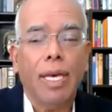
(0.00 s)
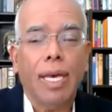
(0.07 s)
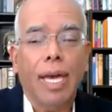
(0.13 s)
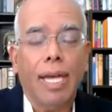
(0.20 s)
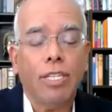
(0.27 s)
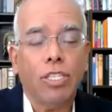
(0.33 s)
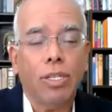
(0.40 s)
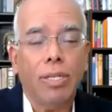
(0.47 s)

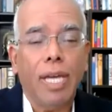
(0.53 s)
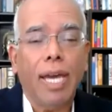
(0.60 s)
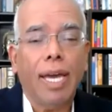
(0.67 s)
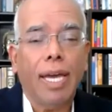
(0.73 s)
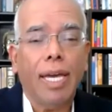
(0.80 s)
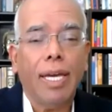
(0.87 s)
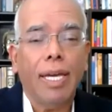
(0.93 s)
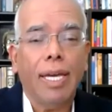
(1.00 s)
And
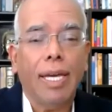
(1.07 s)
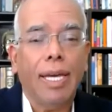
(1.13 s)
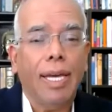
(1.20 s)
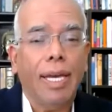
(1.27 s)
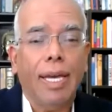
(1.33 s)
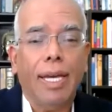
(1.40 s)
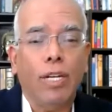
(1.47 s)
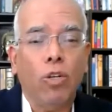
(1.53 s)
today,
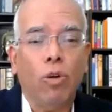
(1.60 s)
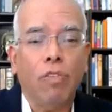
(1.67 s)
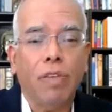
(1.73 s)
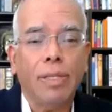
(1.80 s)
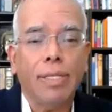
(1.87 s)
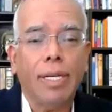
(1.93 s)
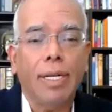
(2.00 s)
no facility